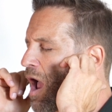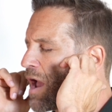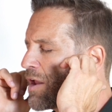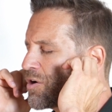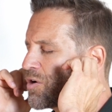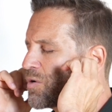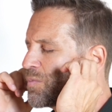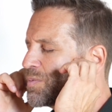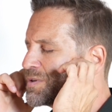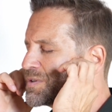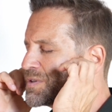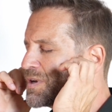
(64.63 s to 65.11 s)
and
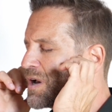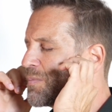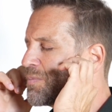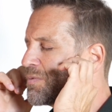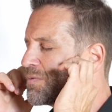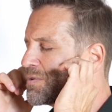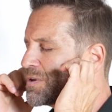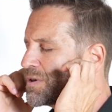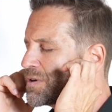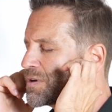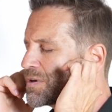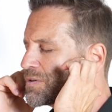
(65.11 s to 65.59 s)
opens up,
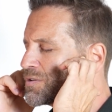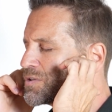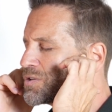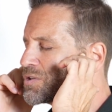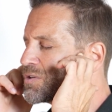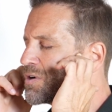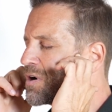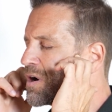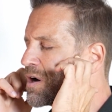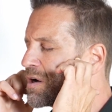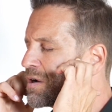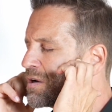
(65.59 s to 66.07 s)
and you can
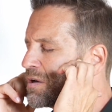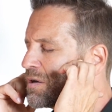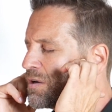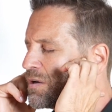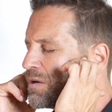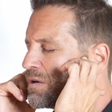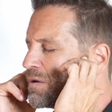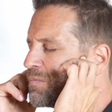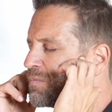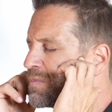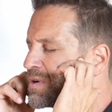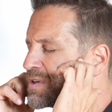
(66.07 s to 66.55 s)
start
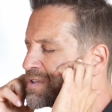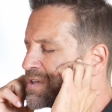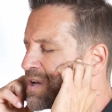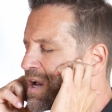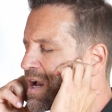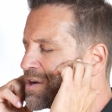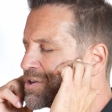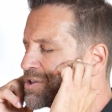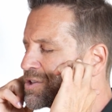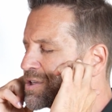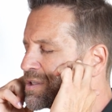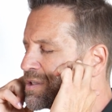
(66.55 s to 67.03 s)

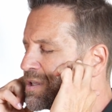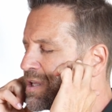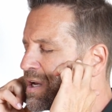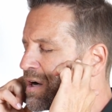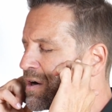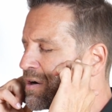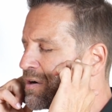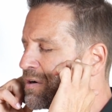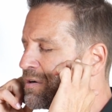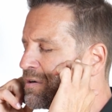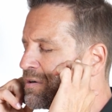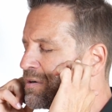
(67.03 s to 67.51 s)
massaging
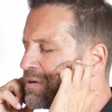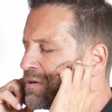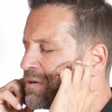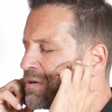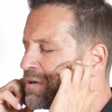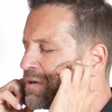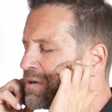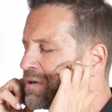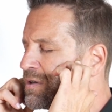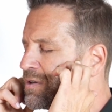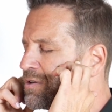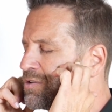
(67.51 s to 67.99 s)
there
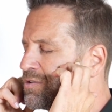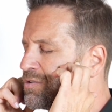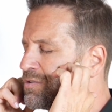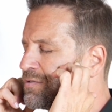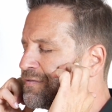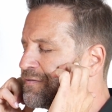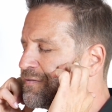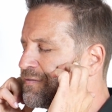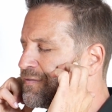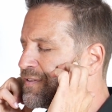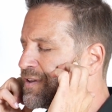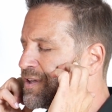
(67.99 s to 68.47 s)
and you'll
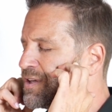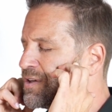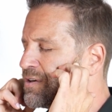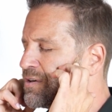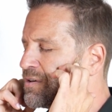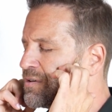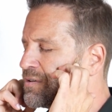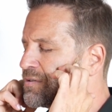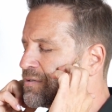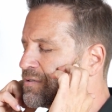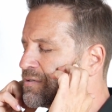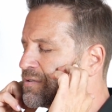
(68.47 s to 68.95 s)

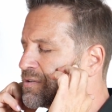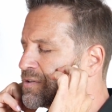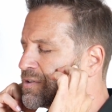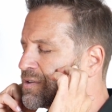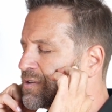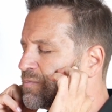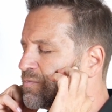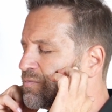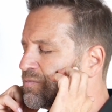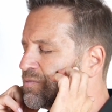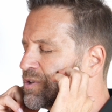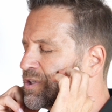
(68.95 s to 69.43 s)
feel
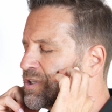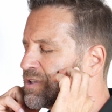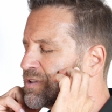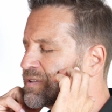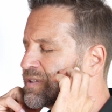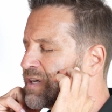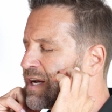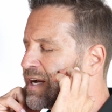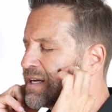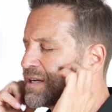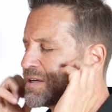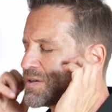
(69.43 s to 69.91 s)
some real
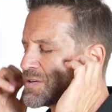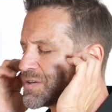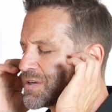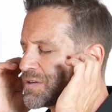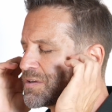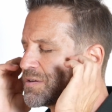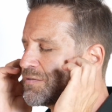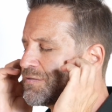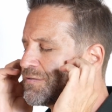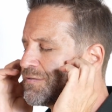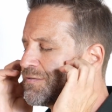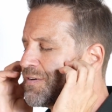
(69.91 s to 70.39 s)
tightness,
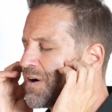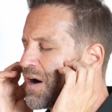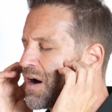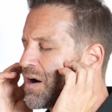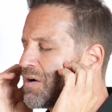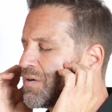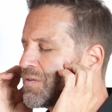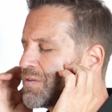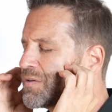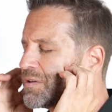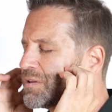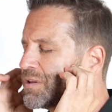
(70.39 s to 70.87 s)
and you
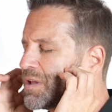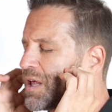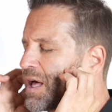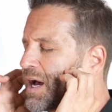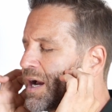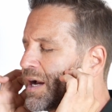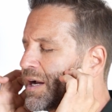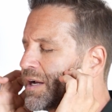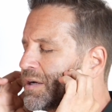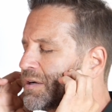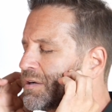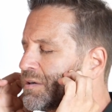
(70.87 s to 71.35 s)
follow the
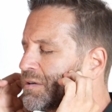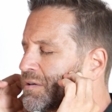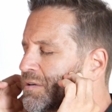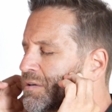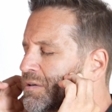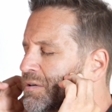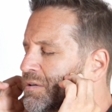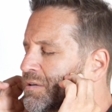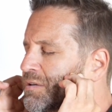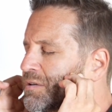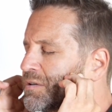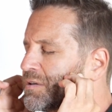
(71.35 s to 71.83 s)
line
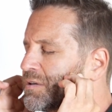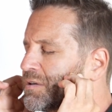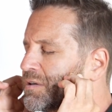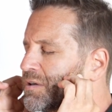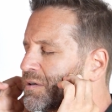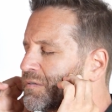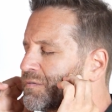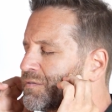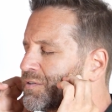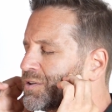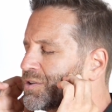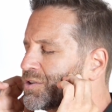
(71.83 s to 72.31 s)

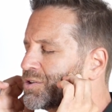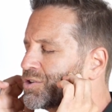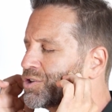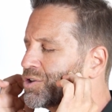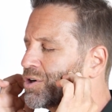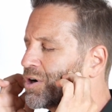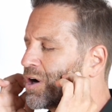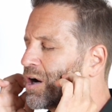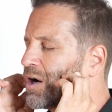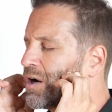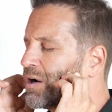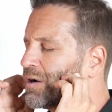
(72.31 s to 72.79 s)
of the
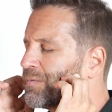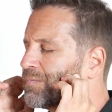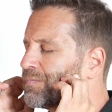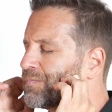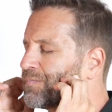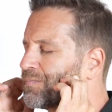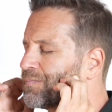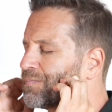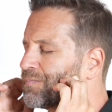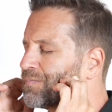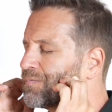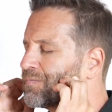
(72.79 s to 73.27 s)
jaw.
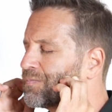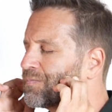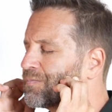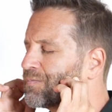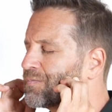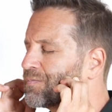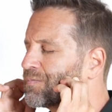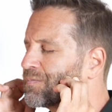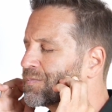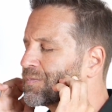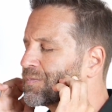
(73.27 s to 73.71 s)
This